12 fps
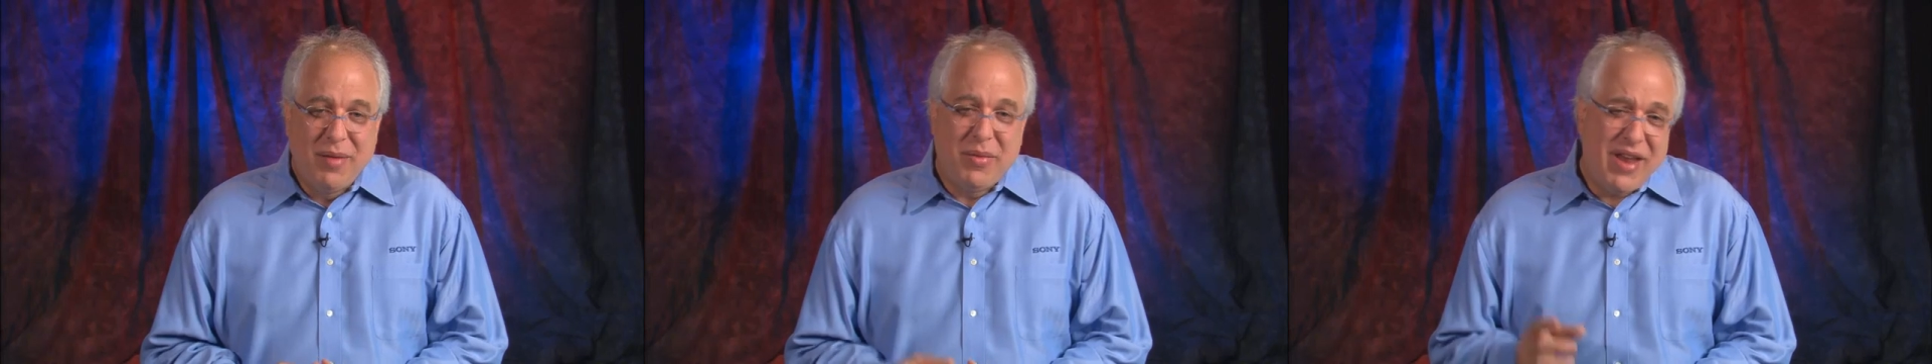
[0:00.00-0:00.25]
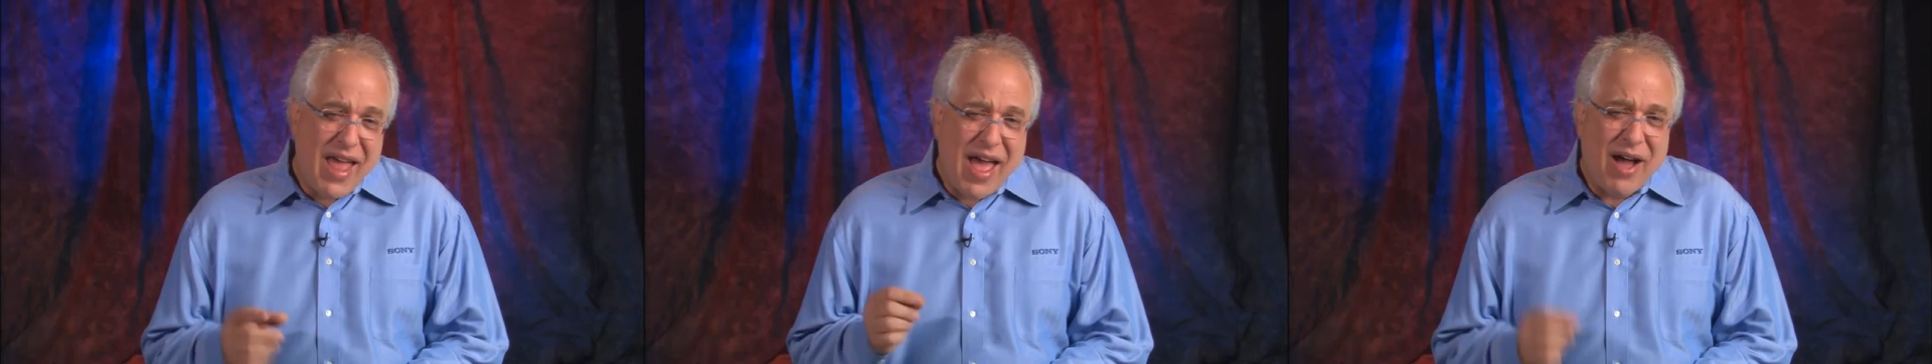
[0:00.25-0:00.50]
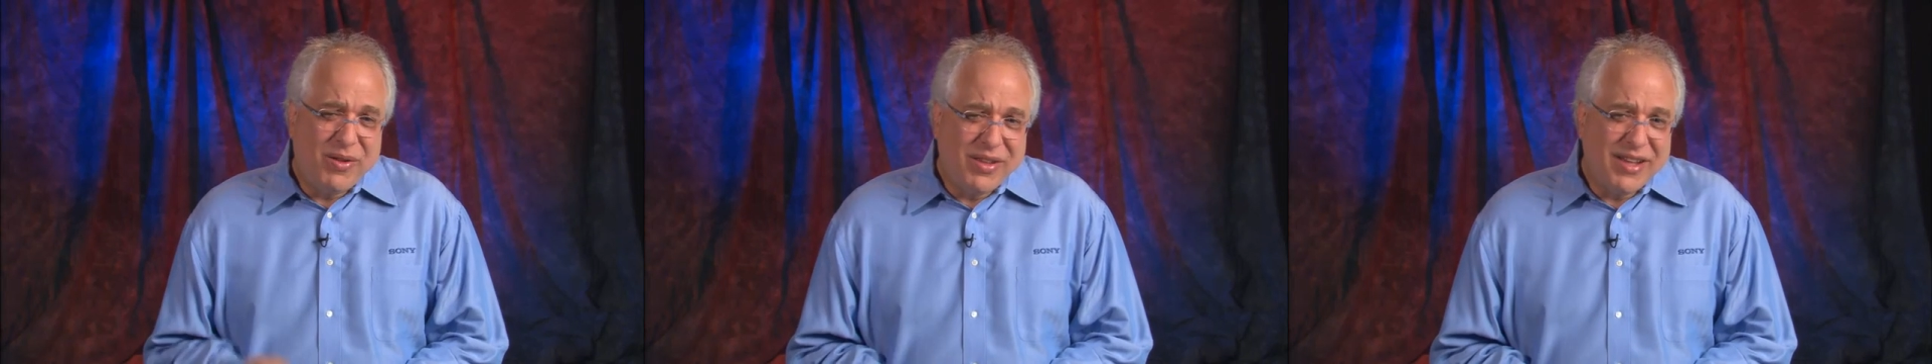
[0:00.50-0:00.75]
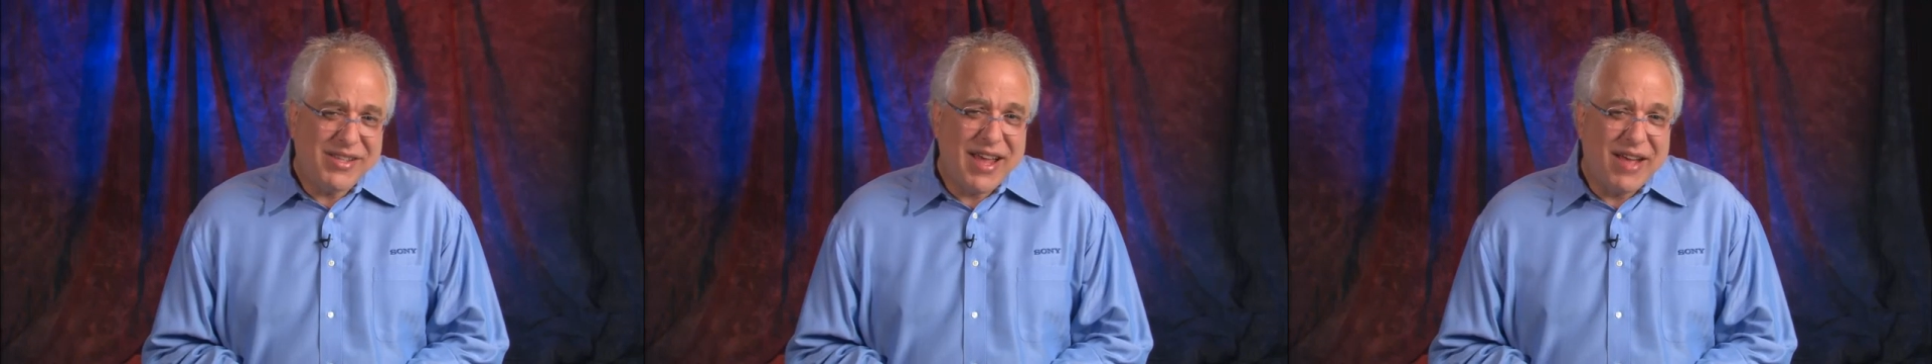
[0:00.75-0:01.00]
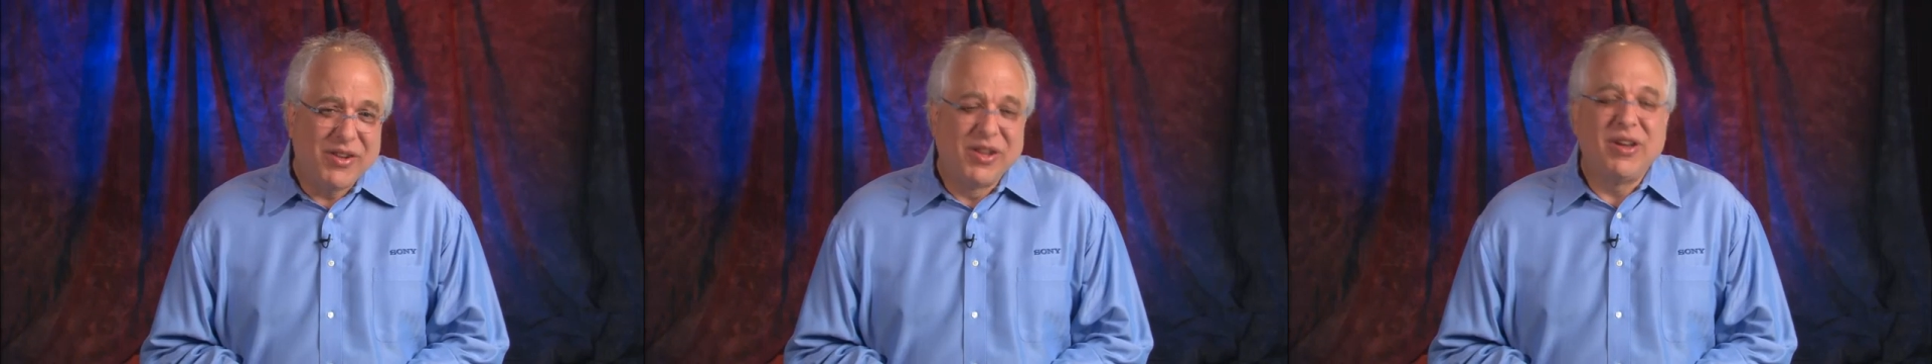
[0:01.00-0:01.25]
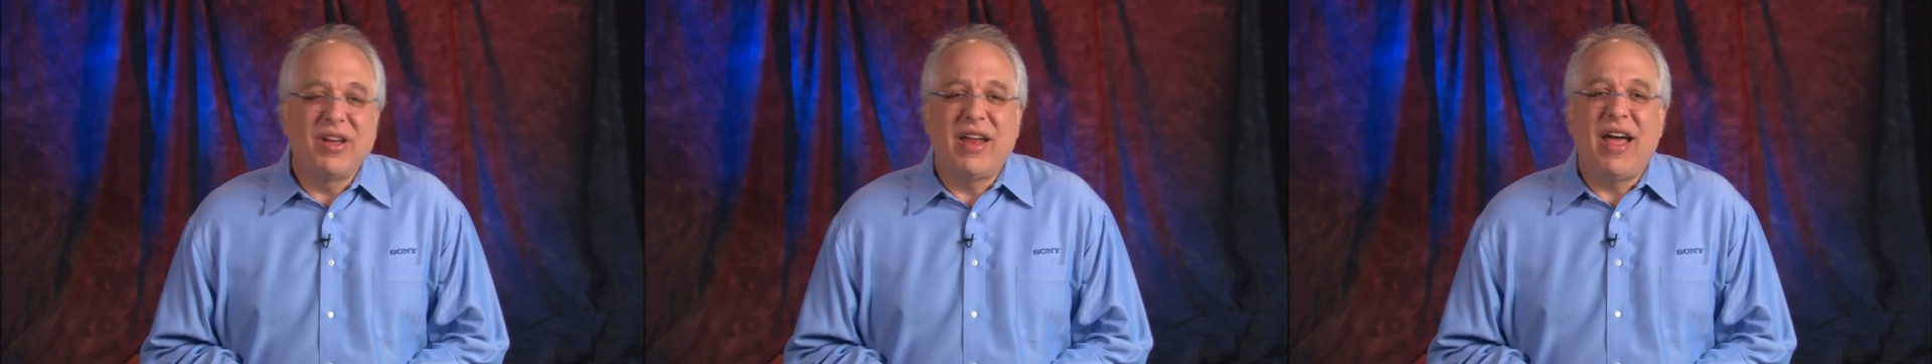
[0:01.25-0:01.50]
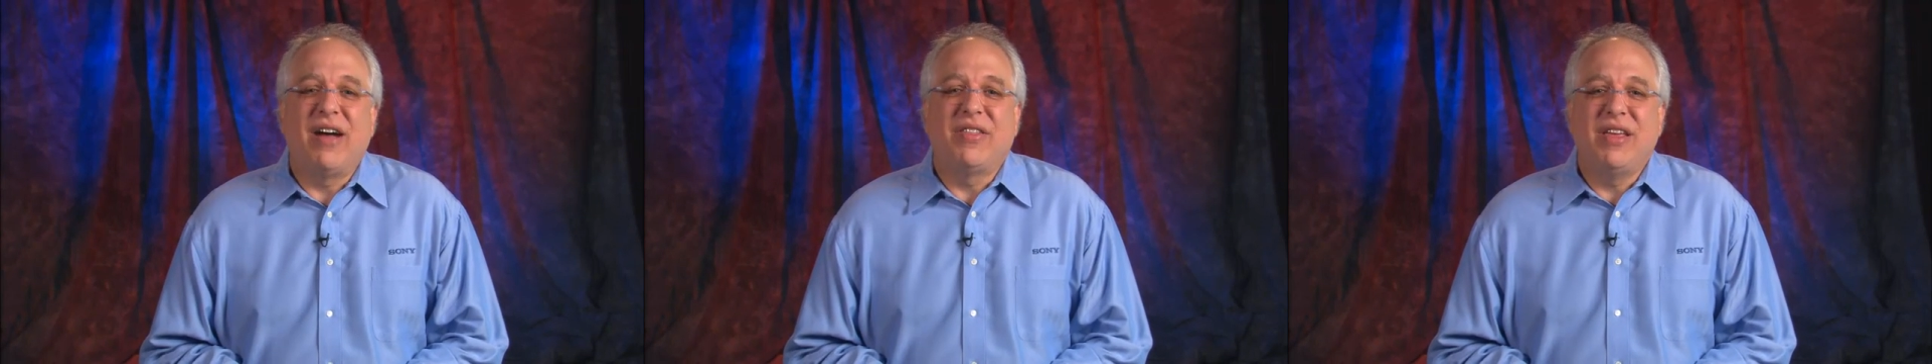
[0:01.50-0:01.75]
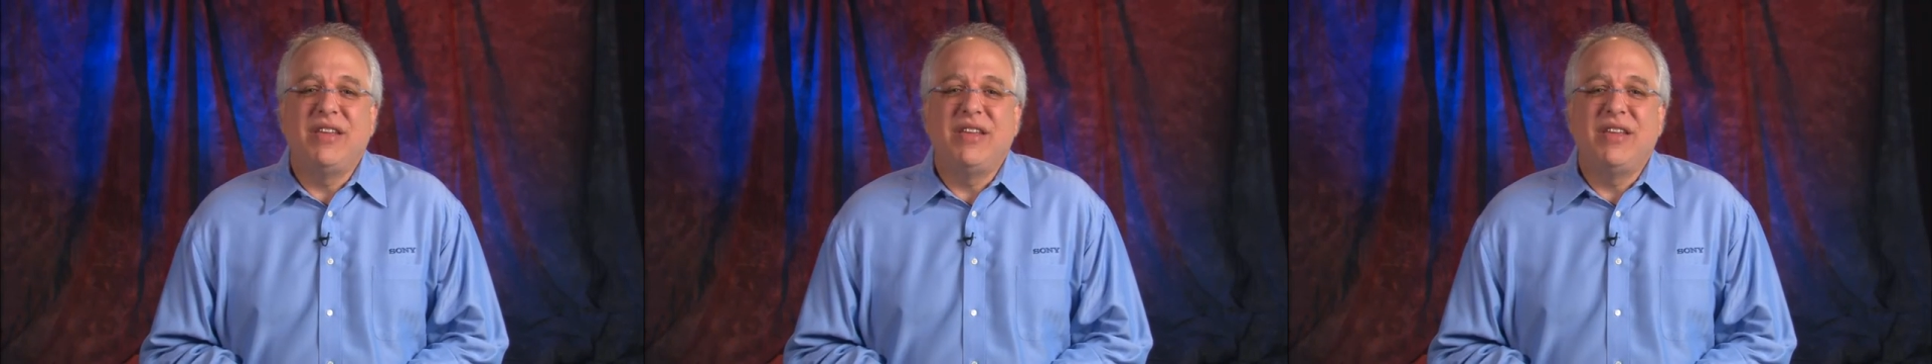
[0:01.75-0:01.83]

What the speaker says: But now, let's have a look at how the